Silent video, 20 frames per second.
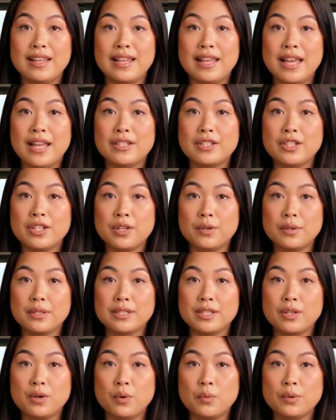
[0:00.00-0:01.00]
ensuring
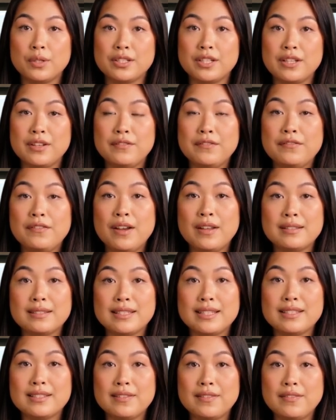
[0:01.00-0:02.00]
the origin of funds
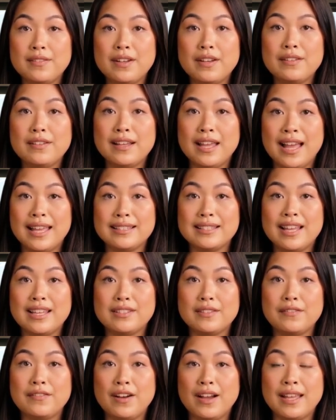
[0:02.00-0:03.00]
is clearly
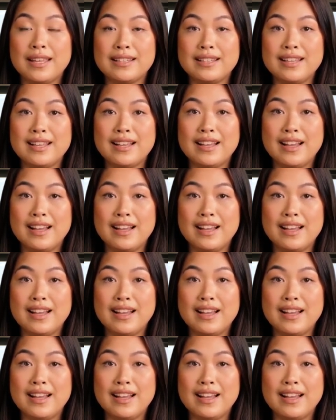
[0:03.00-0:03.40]
identified